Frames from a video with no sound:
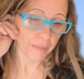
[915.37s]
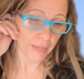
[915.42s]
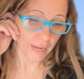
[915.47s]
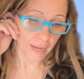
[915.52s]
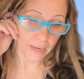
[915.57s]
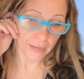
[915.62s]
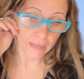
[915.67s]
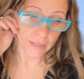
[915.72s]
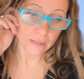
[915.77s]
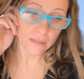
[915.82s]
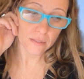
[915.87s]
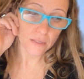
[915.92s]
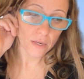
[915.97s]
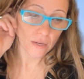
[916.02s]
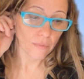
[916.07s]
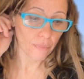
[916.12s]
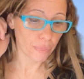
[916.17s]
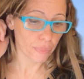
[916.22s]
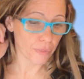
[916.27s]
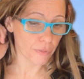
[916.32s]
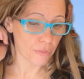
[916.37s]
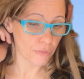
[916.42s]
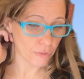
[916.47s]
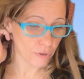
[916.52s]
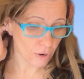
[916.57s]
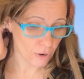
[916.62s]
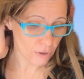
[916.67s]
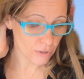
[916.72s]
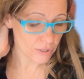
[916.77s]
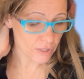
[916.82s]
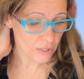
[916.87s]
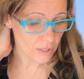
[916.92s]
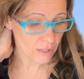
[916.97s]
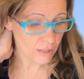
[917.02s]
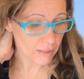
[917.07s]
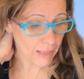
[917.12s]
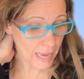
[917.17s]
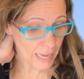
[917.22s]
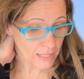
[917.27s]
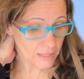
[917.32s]
and the third to the
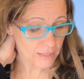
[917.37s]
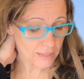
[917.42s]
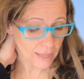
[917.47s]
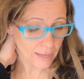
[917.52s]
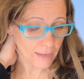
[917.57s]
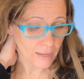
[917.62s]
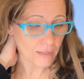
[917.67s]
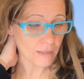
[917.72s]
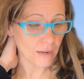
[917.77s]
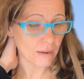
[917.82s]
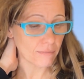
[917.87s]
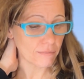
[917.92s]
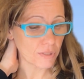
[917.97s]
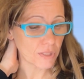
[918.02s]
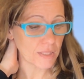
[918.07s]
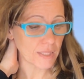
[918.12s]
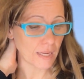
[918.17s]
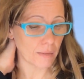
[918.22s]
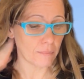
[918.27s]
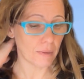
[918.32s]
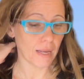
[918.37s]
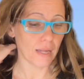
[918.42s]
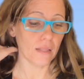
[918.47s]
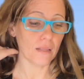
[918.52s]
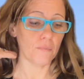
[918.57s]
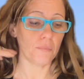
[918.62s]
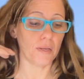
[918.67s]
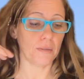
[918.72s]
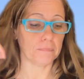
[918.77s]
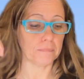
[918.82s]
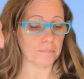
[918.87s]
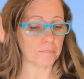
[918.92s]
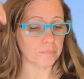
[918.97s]
last sign of the same element.